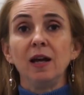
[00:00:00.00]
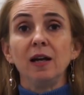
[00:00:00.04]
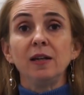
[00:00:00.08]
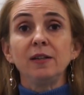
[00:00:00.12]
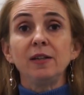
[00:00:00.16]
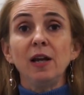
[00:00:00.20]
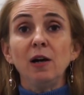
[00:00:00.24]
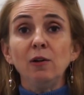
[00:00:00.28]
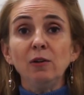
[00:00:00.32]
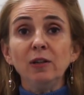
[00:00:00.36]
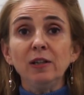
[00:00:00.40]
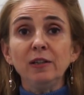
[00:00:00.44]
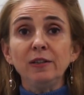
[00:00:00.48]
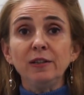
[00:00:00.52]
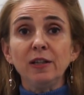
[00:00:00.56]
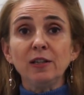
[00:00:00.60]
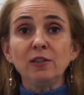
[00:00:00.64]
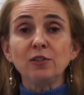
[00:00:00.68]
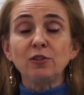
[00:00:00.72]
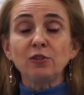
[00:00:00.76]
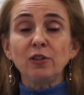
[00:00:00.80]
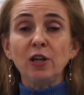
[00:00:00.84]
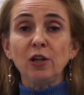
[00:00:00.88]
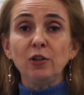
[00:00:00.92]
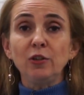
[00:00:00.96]
Now let us
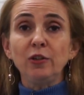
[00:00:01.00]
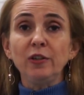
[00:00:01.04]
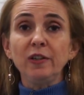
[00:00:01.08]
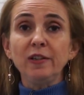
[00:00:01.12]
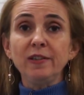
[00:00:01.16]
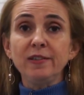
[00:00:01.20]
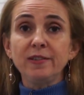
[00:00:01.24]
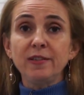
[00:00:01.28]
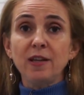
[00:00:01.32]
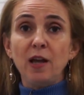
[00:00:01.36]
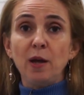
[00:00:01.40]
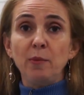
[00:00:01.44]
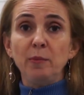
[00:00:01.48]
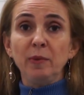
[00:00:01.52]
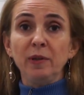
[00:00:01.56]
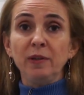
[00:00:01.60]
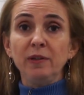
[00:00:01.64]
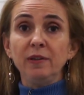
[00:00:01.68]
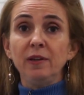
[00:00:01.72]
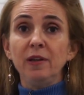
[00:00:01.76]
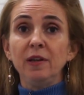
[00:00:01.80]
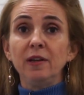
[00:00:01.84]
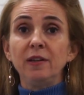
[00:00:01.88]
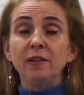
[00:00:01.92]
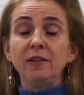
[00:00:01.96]
try to
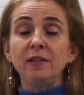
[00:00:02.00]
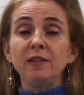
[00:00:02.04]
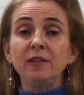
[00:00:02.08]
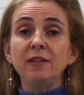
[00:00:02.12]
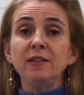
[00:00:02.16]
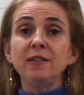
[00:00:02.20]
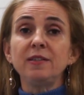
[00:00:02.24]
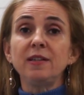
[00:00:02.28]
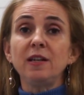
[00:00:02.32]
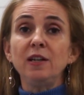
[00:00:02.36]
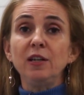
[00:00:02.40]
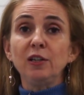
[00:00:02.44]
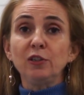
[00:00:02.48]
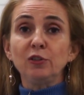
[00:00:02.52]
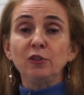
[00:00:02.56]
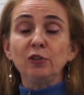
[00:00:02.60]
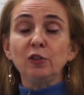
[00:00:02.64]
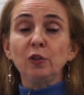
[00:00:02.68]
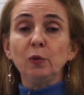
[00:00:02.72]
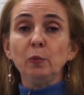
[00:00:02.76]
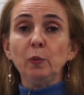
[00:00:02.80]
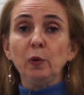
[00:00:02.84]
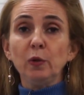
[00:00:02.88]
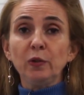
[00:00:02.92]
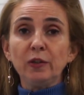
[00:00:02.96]
examine these
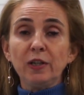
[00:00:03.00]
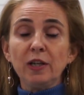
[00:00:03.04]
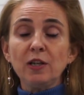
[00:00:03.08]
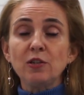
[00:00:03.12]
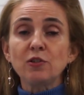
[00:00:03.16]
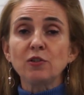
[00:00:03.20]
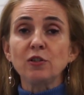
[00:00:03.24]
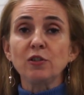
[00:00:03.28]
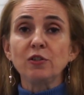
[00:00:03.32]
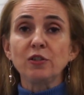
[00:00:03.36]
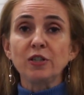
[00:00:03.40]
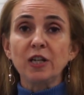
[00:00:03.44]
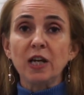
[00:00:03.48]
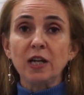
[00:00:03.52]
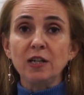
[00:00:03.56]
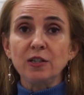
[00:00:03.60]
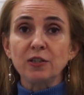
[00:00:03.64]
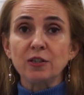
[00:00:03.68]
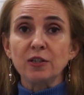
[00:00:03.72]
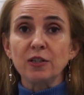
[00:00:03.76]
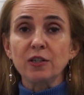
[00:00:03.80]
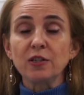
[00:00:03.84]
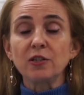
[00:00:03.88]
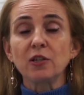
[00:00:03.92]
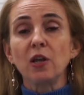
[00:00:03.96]
electrical potential
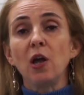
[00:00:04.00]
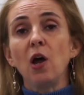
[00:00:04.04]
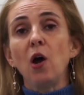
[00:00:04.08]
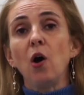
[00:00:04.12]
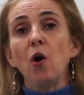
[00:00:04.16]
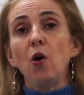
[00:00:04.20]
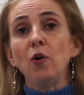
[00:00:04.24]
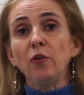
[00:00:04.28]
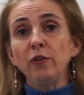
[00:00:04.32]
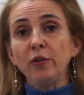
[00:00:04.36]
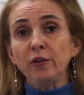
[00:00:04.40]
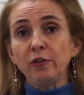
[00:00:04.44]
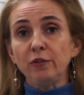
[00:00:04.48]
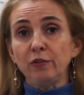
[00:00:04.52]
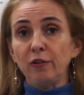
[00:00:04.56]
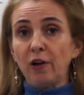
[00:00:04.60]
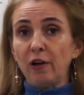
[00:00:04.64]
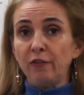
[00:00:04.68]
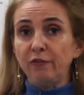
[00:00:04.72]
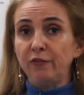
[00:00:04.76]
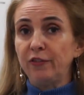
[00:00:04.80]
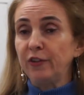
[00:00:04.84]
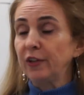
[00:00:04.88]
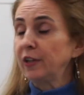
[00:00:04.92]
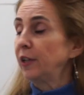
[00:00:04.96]
changes on a
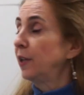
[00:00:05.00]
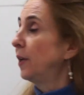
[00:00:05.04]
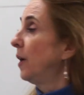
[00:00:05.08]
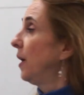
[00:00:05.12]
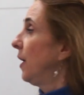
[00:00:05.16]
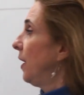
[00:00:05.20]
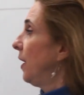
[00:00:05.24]
graphic.